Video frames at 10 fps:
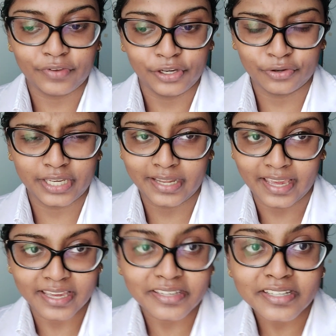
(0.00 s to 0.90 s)
video in
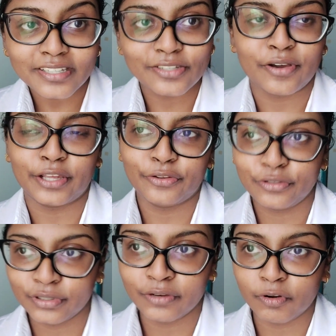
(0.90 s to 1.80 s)
ages so I thought
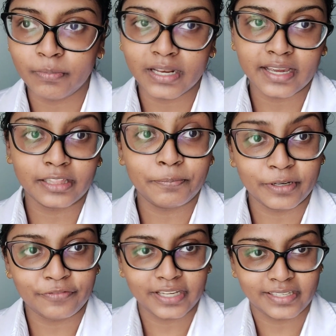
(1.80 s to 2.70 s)
today would be like the
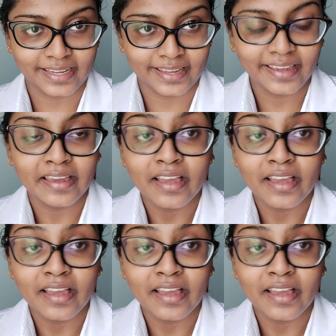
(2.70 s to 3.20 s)
perfect day